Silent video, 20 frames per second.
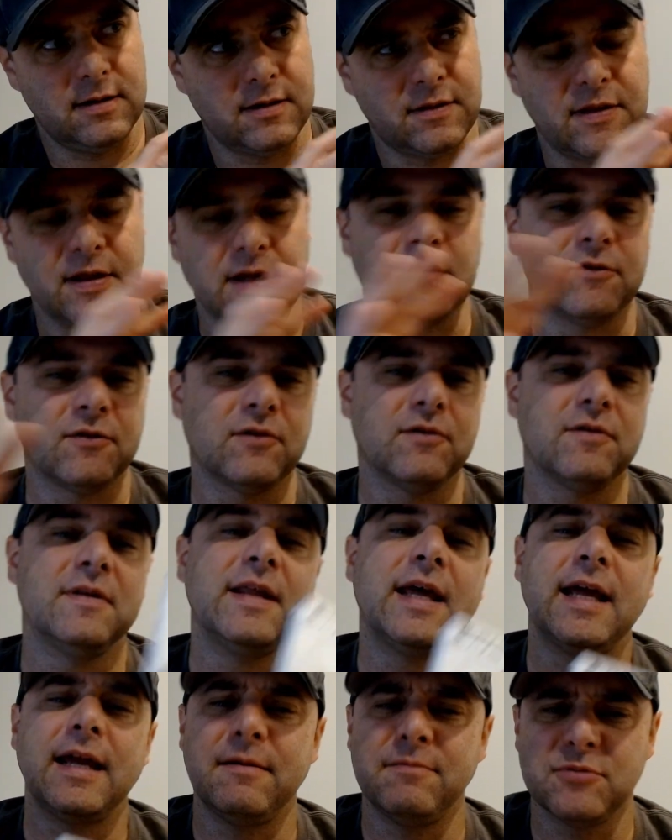
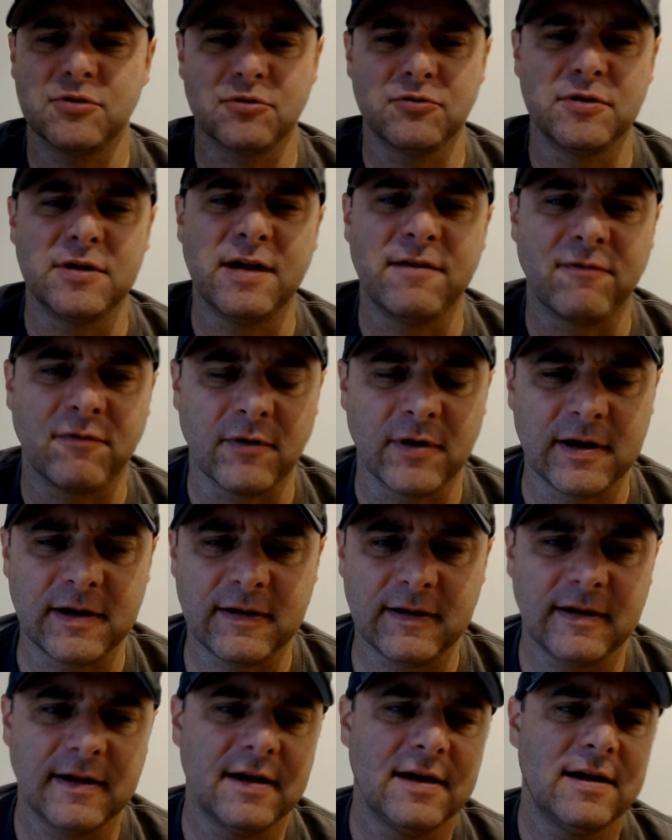names are different
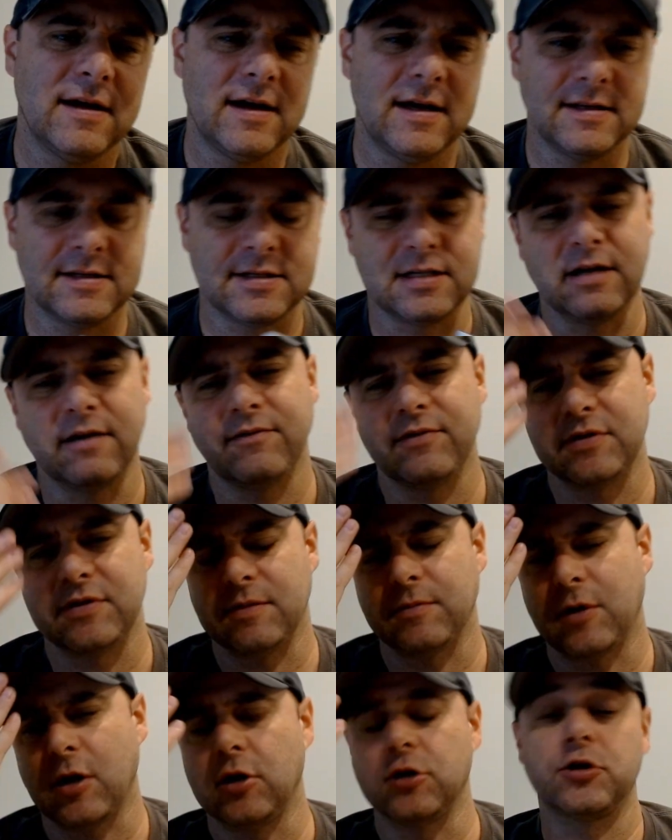and stuff, and some
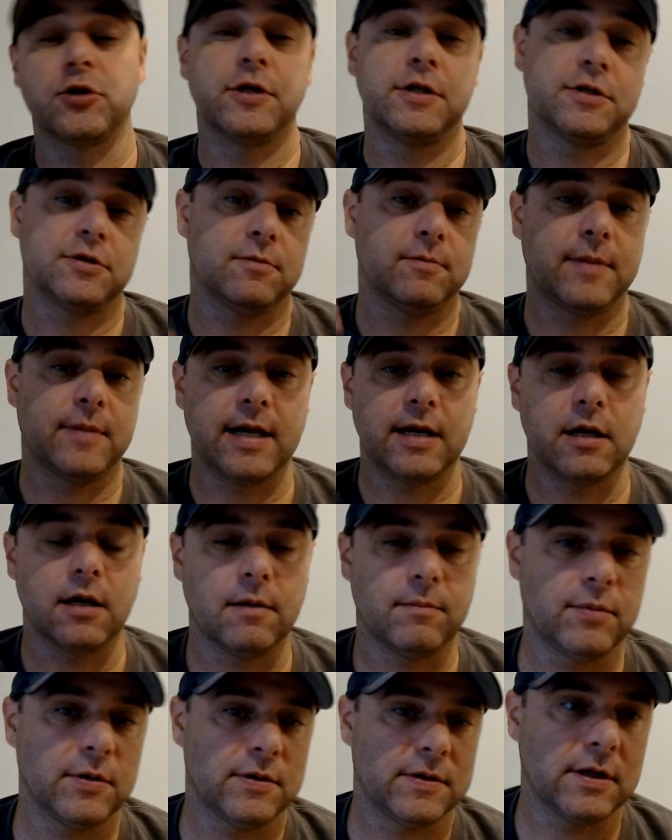countries are made
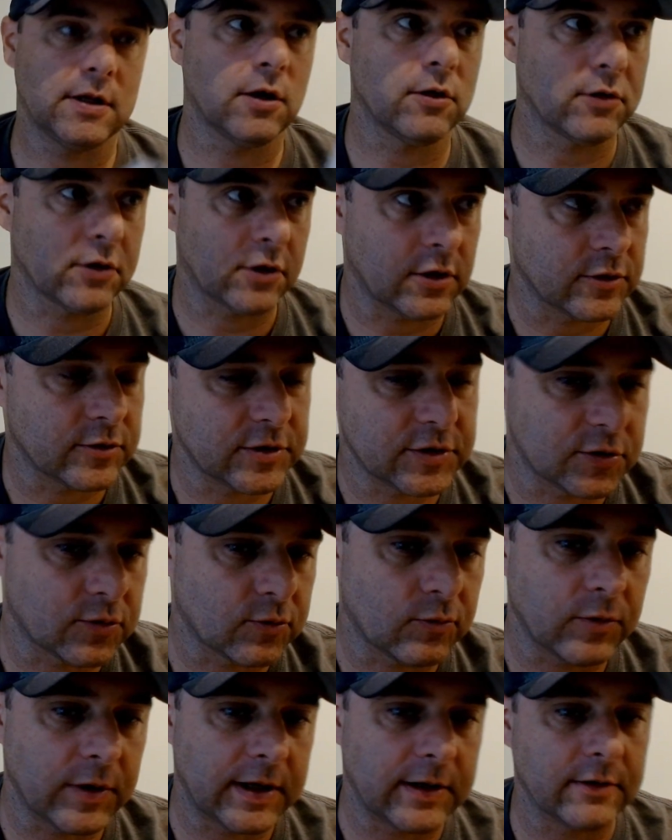up, but then other countries are
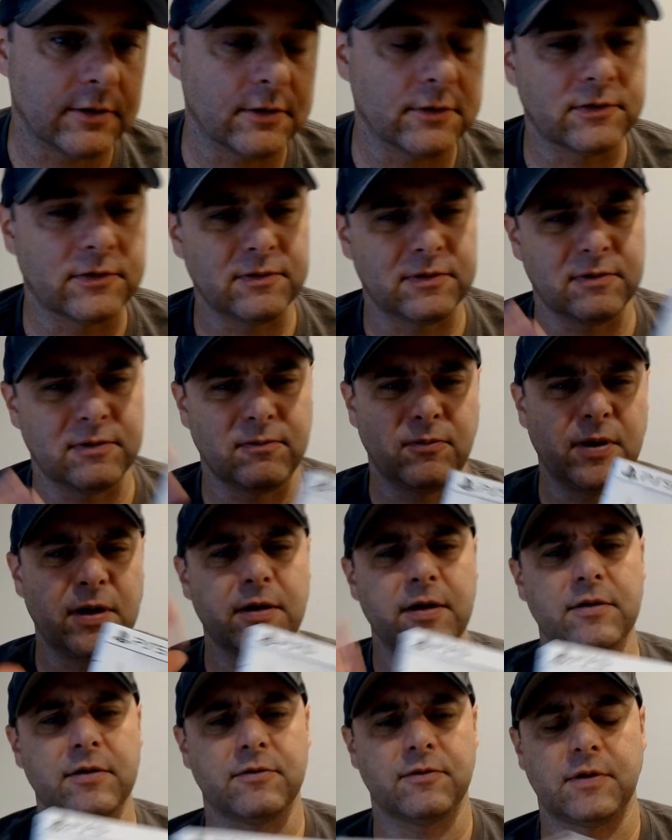real, so it's a weird,
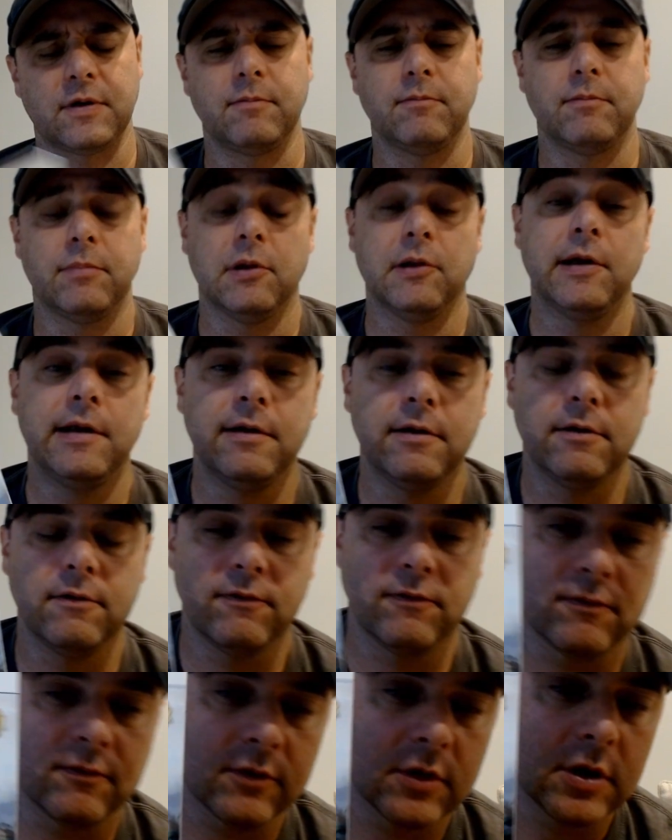interesting blend
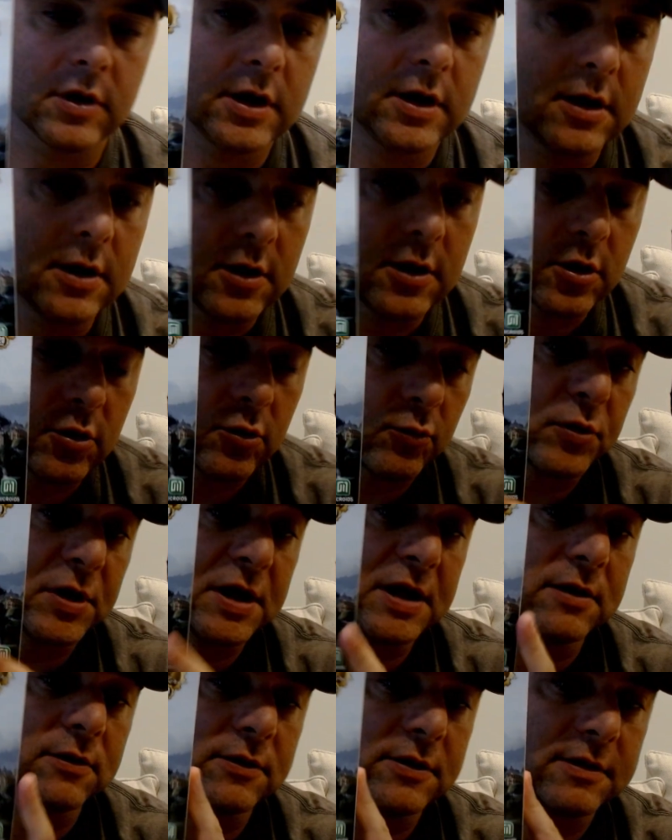of
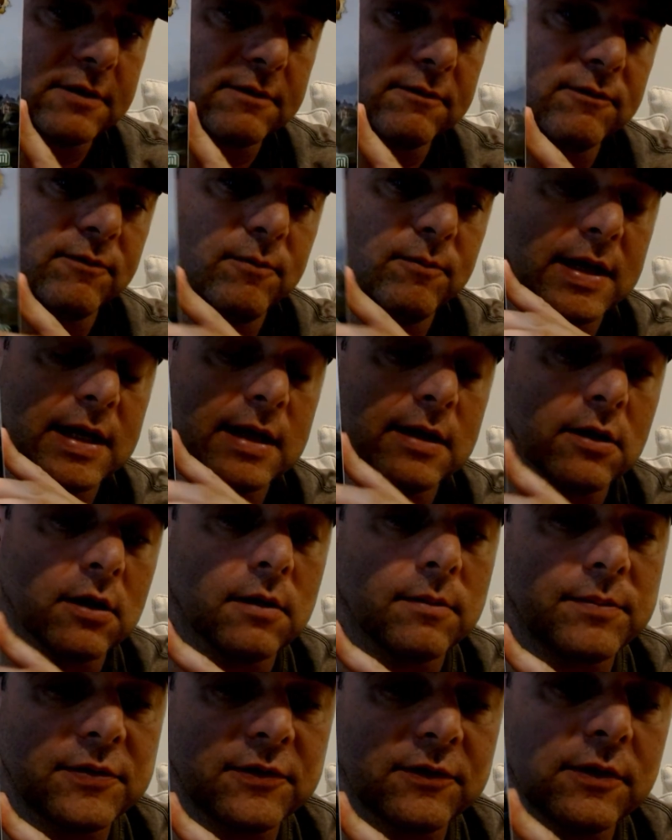real and made
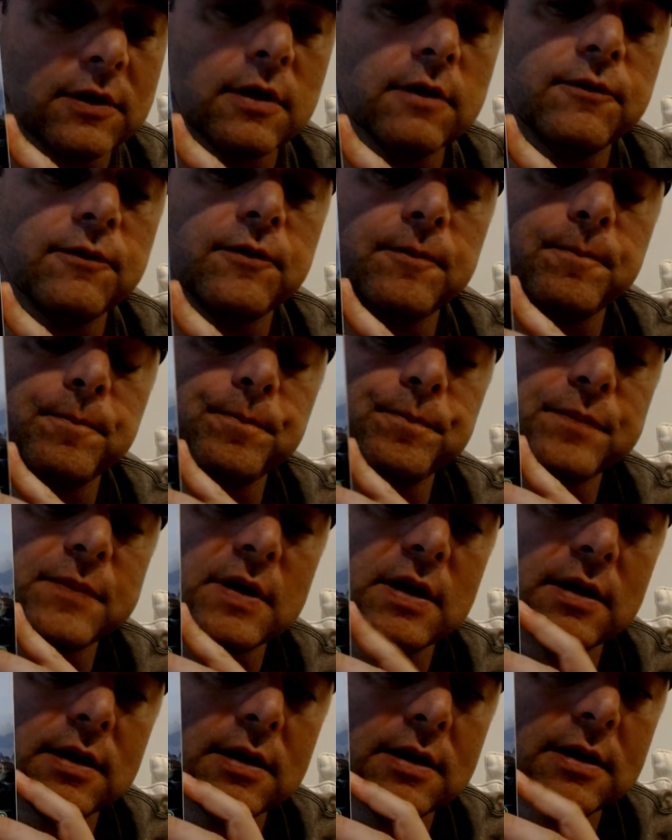up stuff.
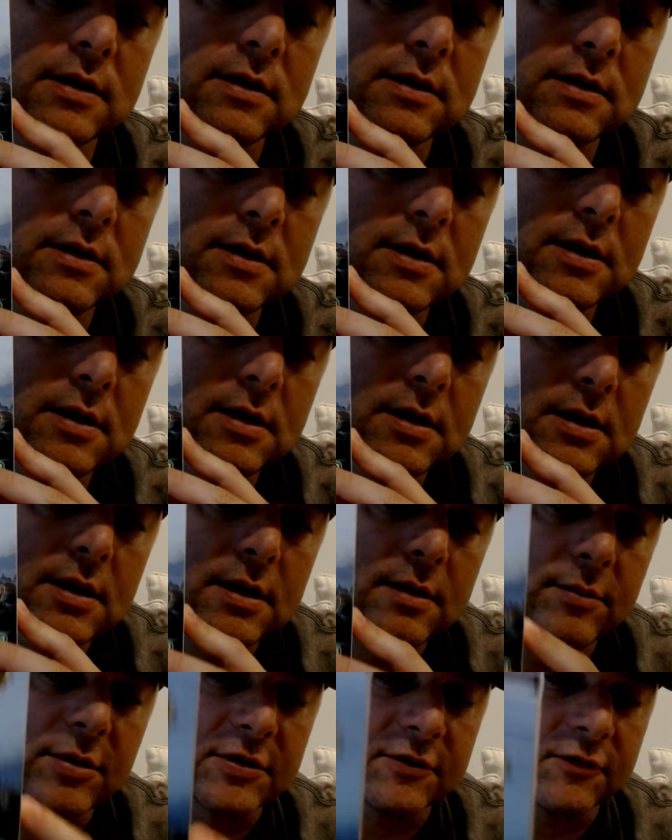But it's